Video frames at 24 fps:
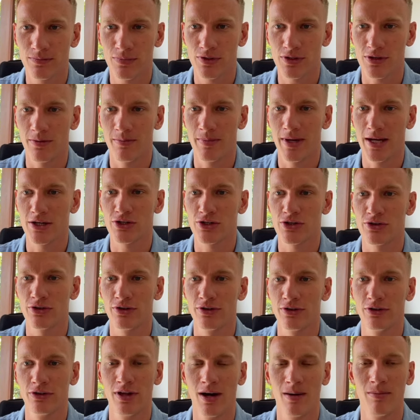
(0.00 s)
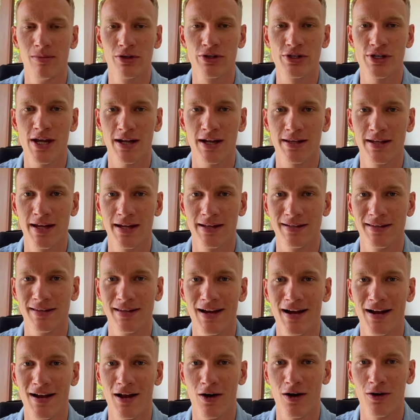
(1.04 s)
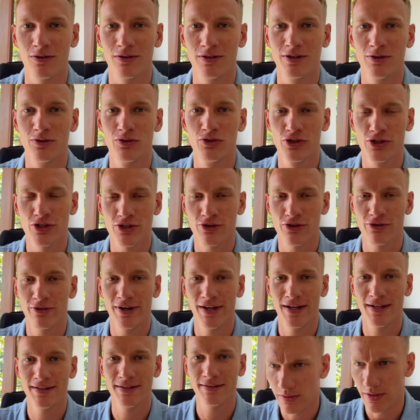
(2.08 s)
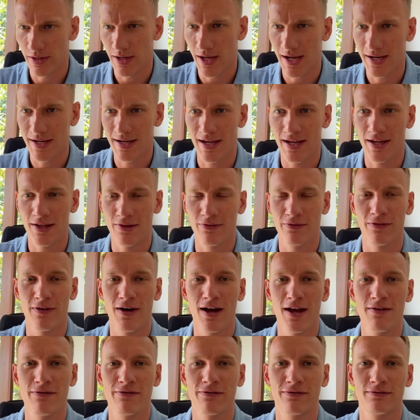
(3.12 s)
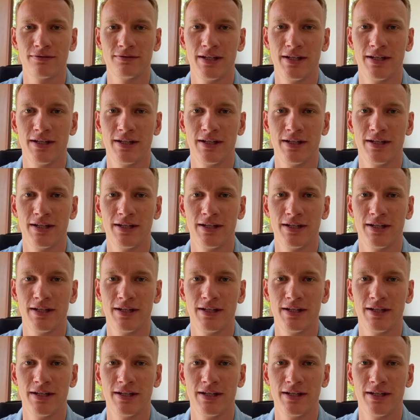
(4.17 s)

so make sure you double check that in the account you just created, 985,